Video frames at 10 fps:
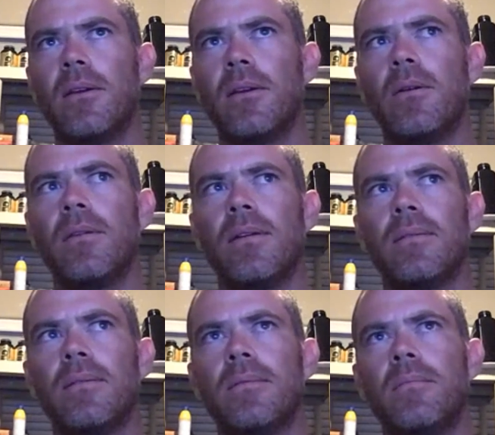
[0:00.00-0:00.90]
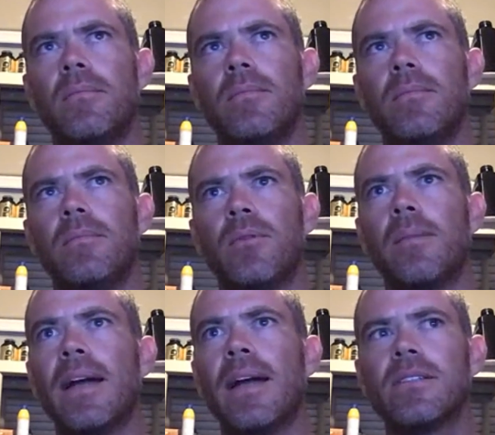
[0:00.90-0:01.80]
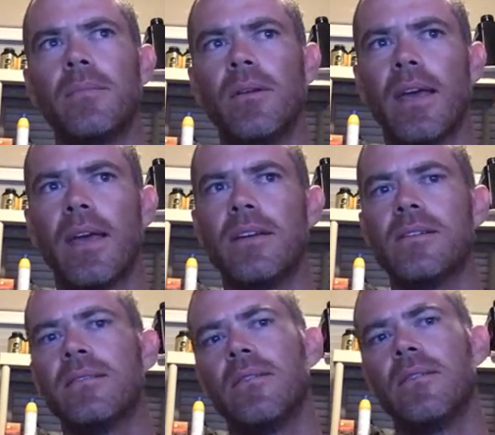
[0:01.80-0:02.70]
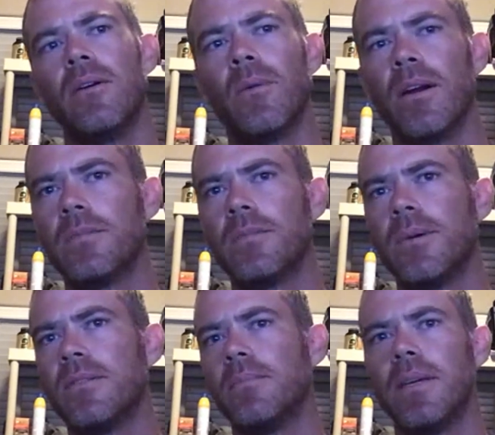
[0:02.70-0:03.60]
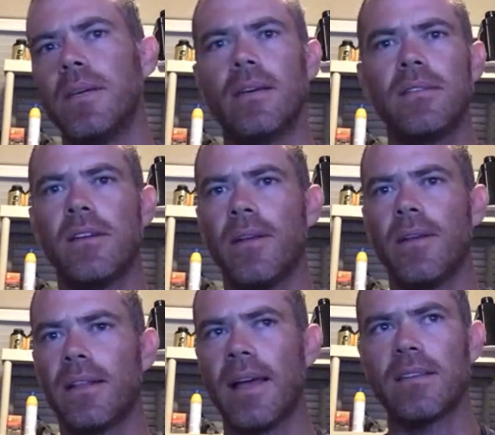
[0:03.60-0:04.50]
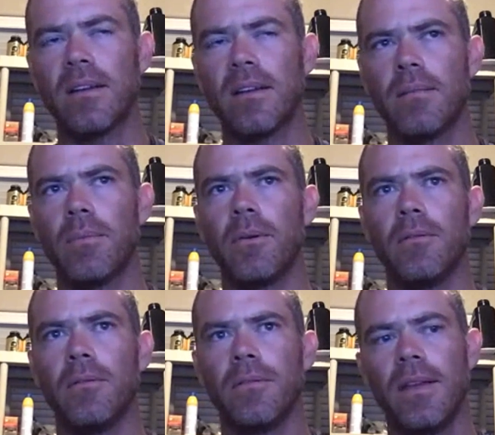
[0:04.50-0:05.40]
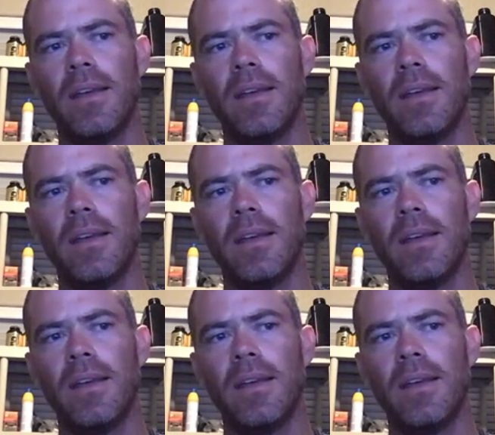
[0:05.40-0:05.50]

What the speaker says: the pre-match communication, knowing where you're supposed to be, stuff like that's going to improve.